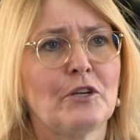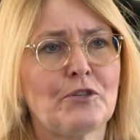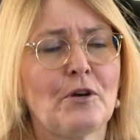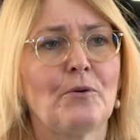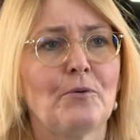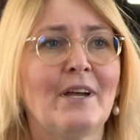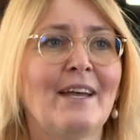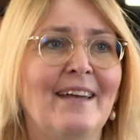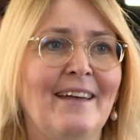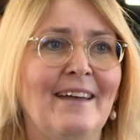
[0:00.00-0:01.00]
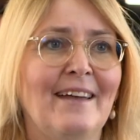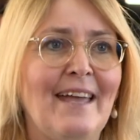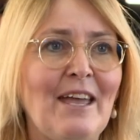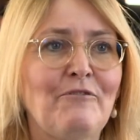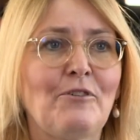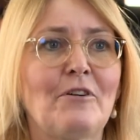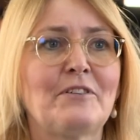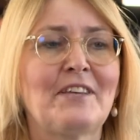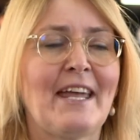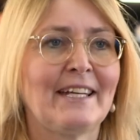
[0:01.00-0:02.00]
So, if you're
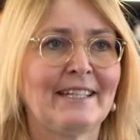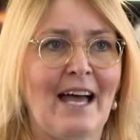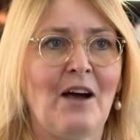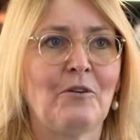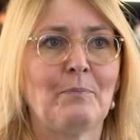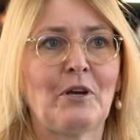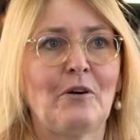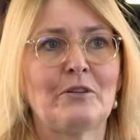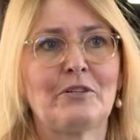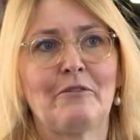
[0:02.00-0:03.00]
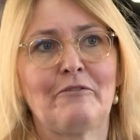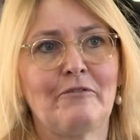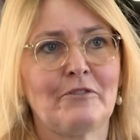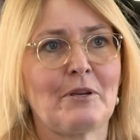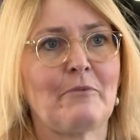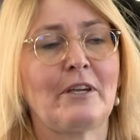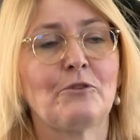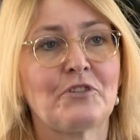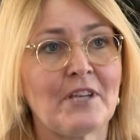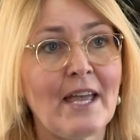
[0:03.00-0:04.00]
taken down because of something
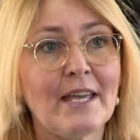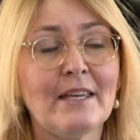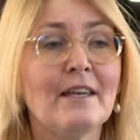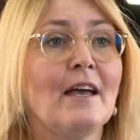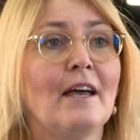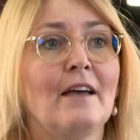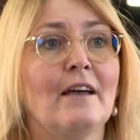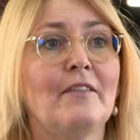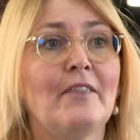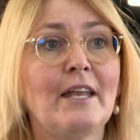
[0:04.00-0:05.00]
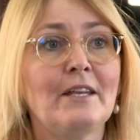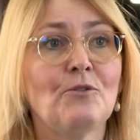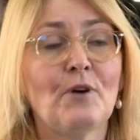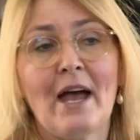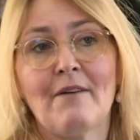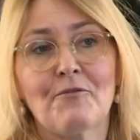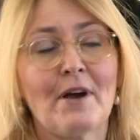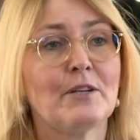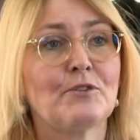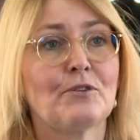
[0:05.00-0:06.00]
you say, then you have a
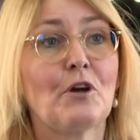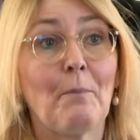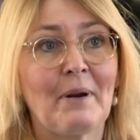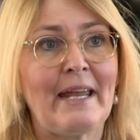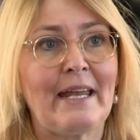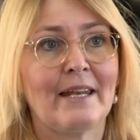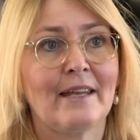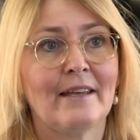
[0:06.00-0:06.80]
right to complain,